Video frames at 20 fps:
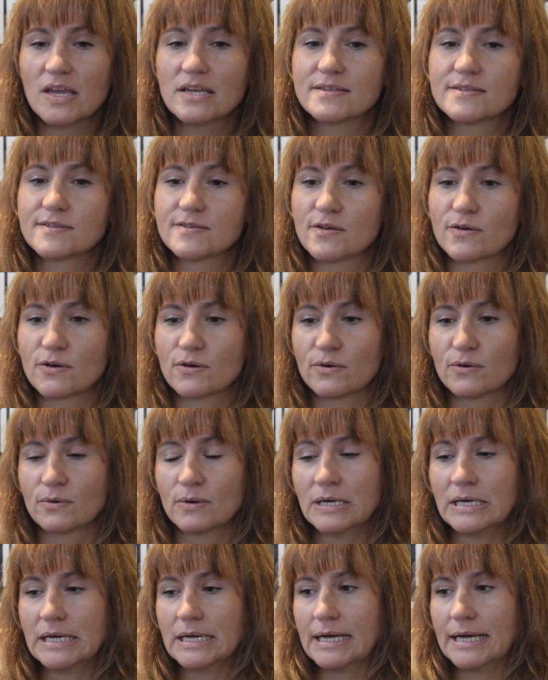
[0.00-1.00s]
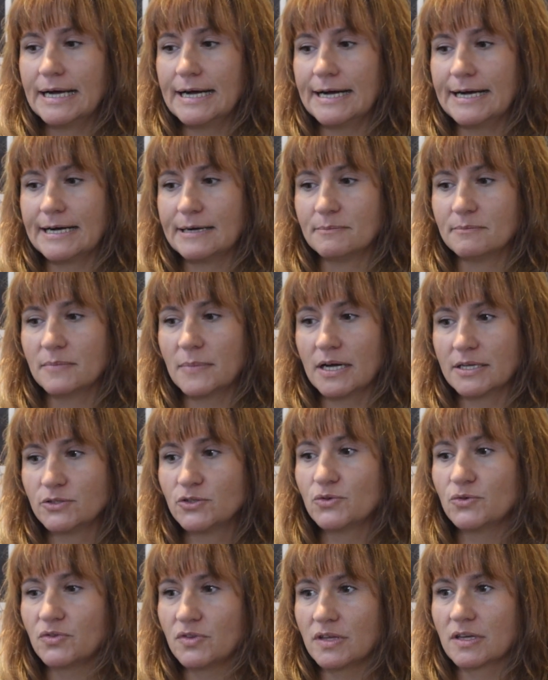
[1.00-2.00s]
So. Um, I
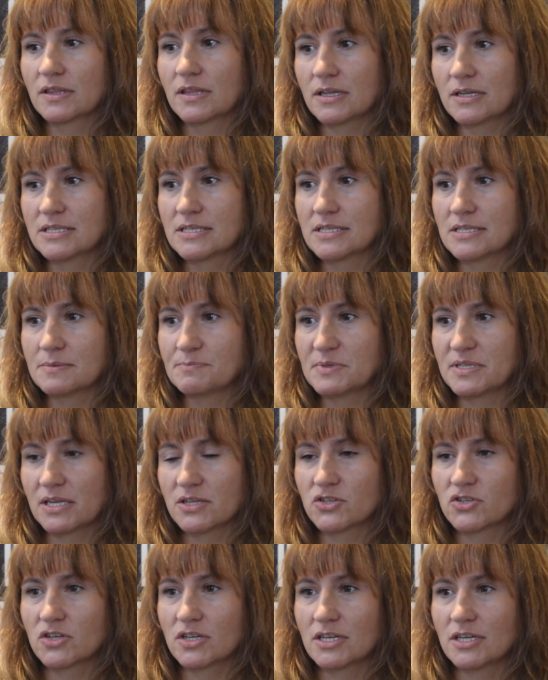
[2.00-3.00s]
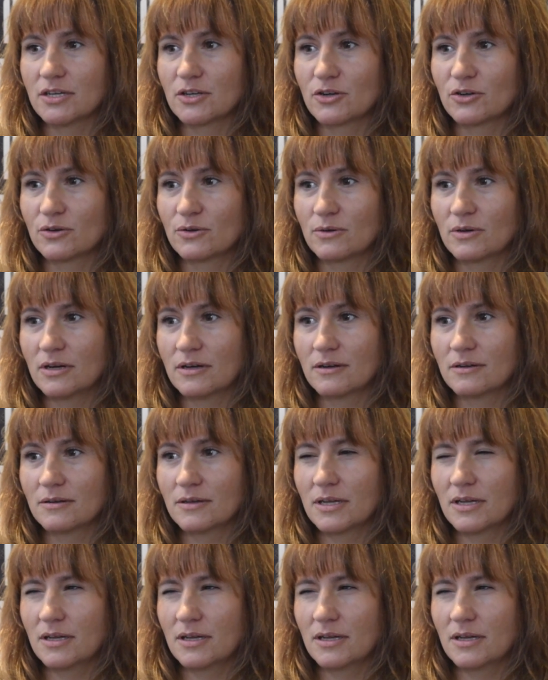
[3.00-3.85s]
do think that it's potentially, you know, uh,